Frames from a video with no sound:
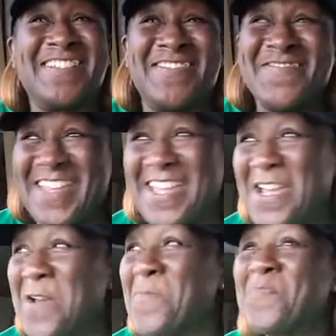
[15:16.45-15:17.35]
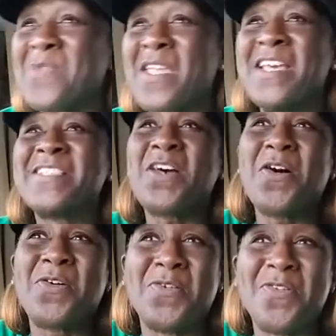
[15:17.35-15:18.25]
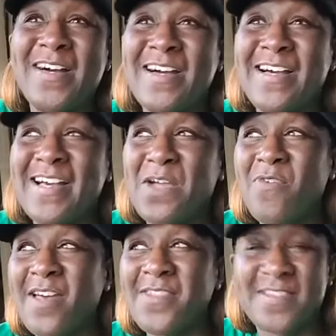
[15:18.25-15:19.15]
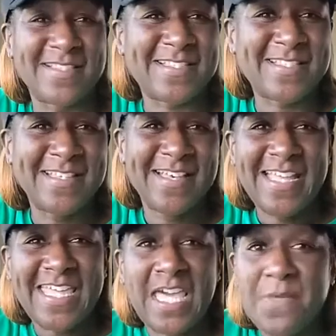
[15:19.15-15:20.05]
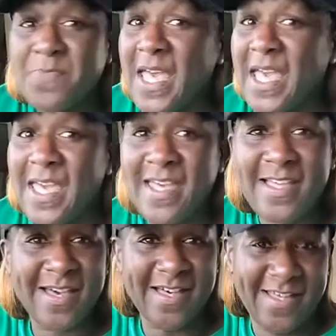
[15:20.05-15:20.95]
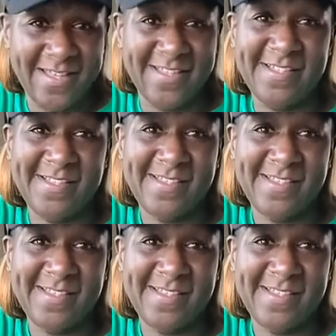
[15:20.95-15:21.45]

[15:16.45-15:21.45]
just me. So, brothers, keep the haircut.